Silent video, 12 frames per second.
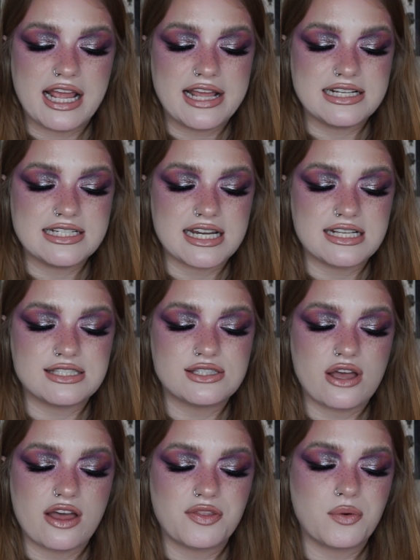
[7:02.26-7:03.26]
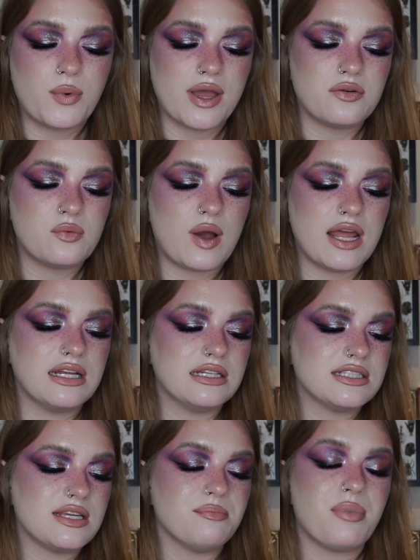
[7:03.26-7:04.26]
and I saw the Wet n
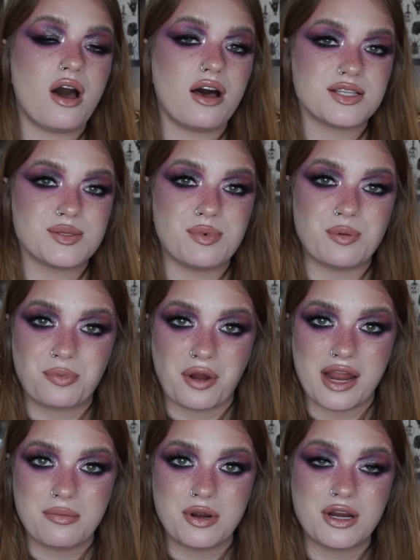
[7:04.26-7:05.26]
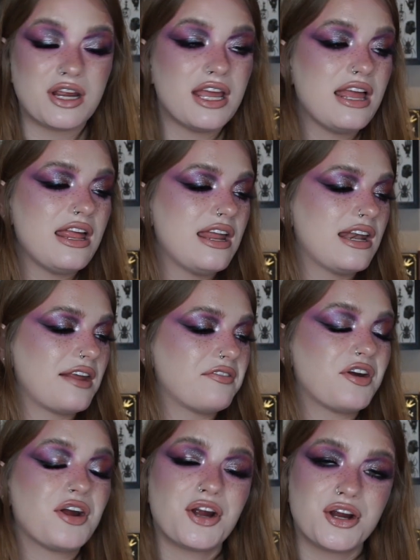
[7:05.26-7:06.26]
Wild Impossible Primer. And I've
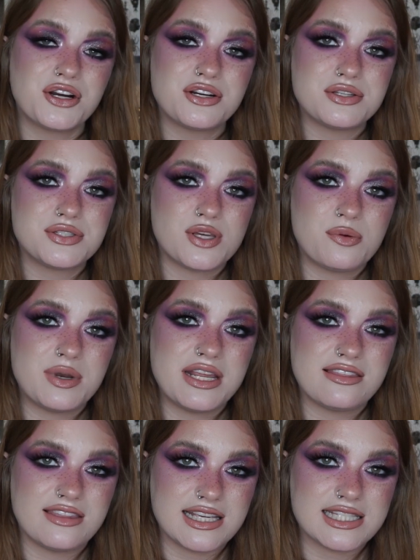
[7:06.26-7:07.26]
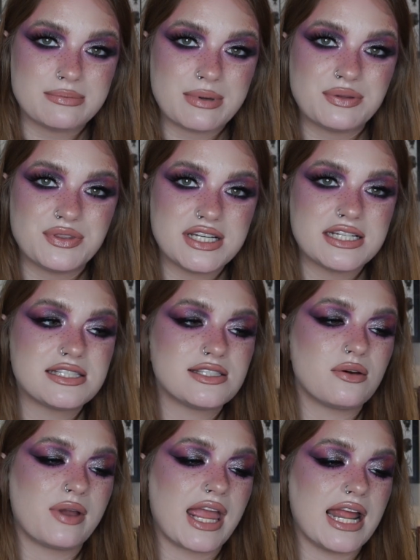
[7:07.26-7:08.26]
heard so many things about this,
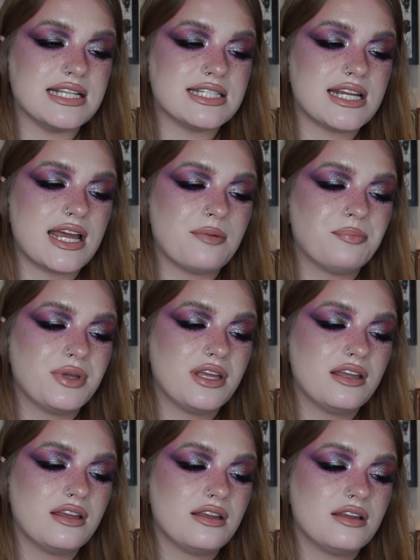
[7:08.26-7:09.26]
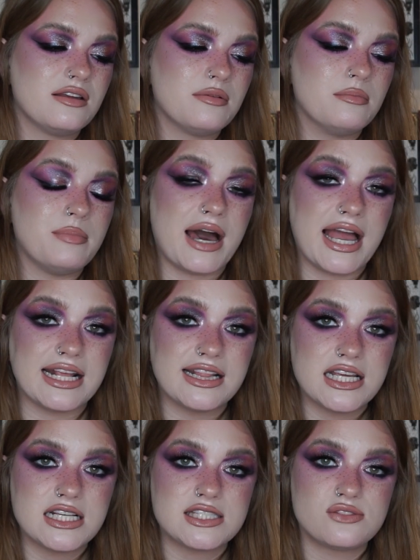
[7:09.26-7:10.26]
so I ended up buying
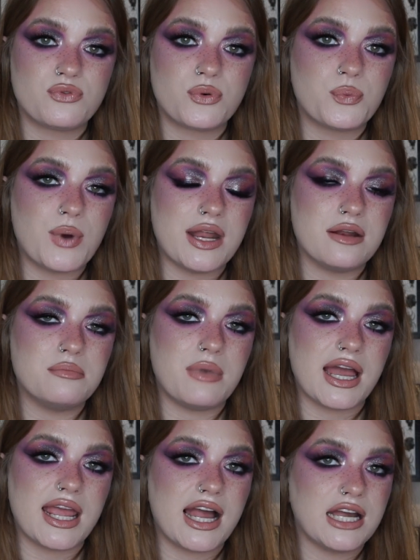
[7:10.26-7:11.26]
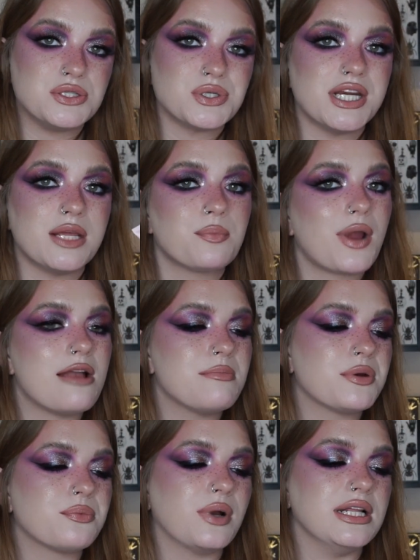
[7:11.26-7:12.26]
this for when my hydrating
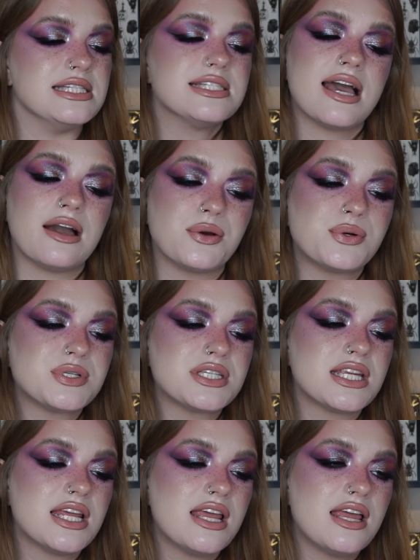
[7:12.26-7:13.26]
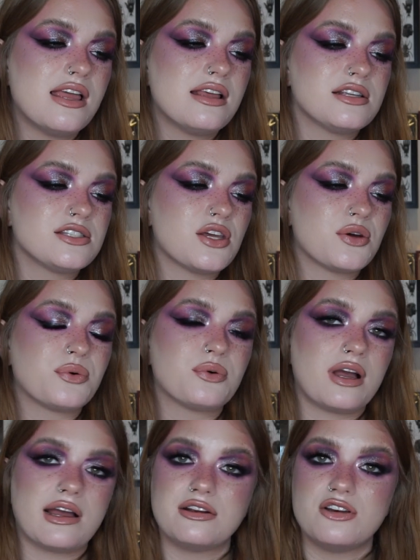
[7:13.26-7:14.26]
primer runs out.
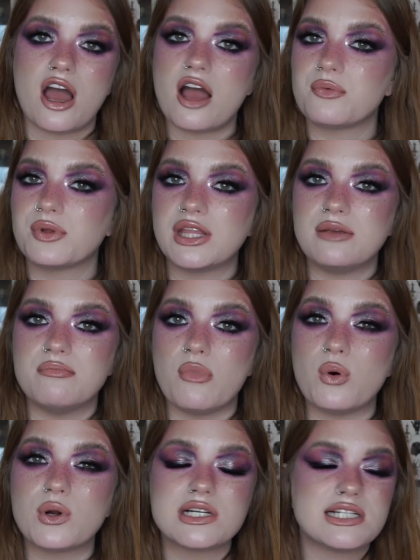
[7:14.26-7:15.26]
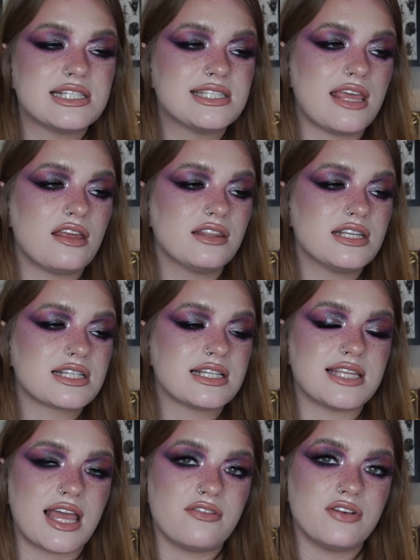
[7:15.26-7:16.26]
So not really more to say on this
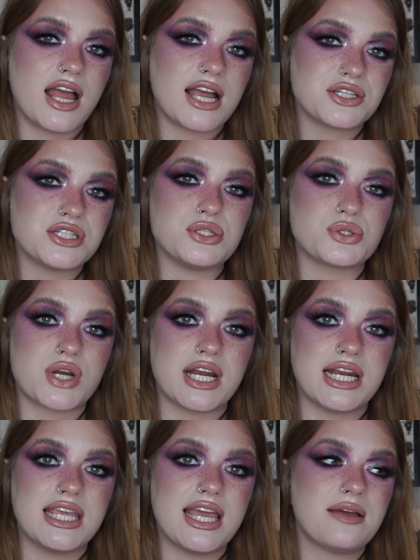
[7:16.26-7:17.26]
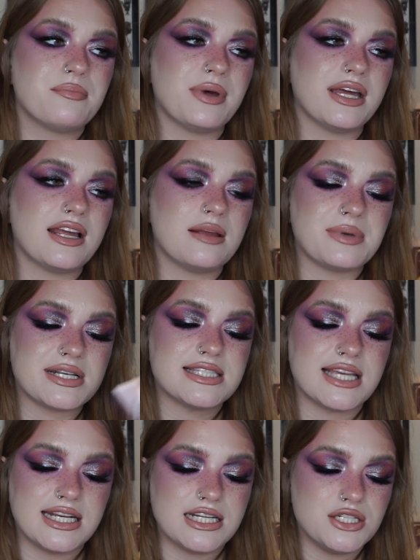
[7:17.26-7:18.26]
because I haven't actually tried it yet, but I'm
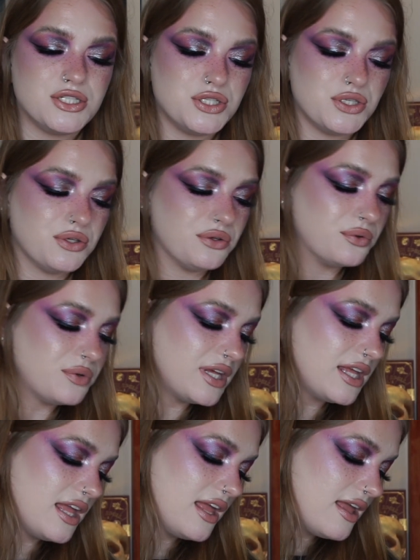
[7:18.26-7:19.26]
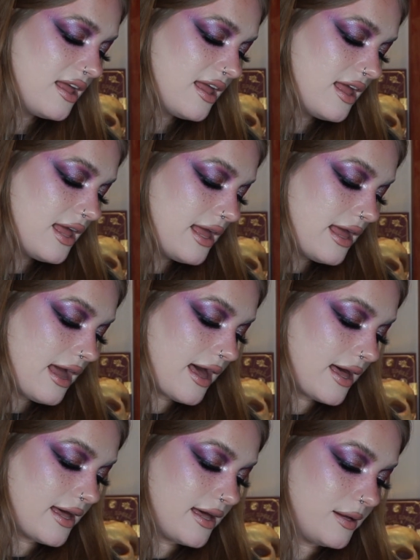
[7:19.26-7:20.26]
excited to.
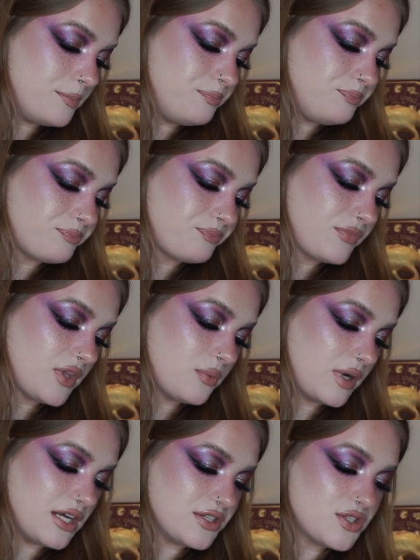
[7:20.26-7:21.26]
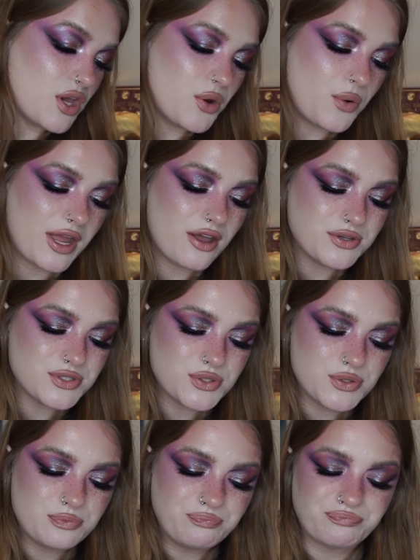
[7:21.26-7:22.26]
Um, what else? Oh, I
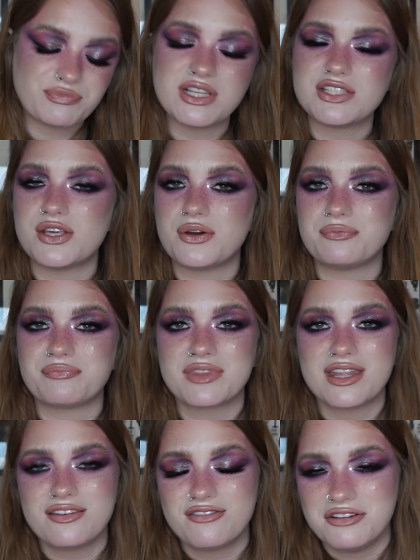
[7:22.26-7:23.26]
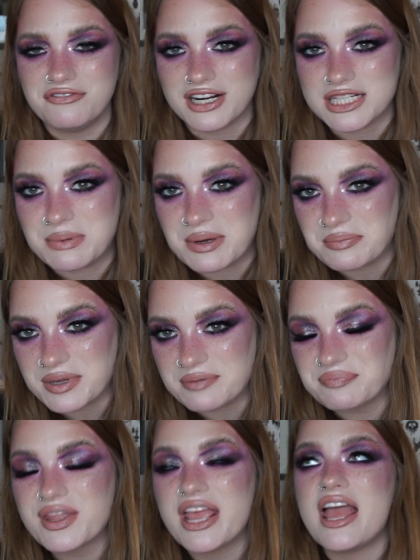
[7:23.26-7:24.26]
also, so fun fact about me,